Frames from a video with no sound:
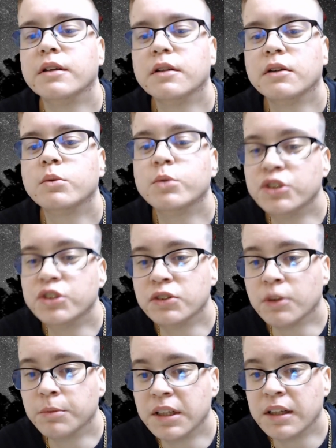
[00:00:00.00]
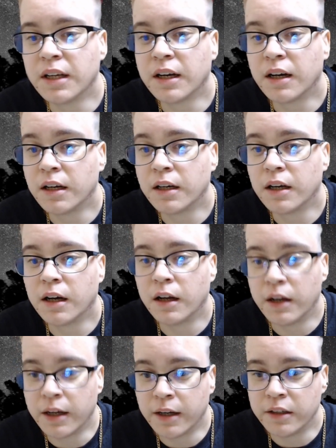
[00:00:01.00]
which is something that I,
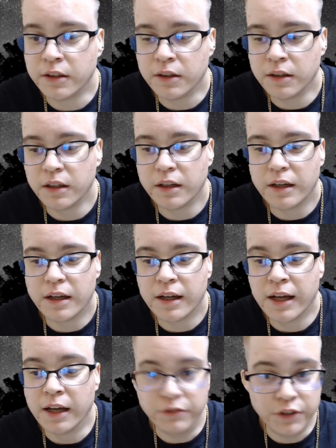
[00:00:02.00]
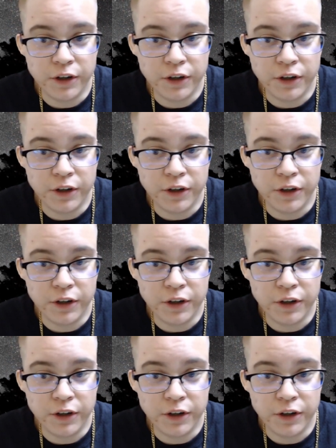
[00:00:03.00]
I have done.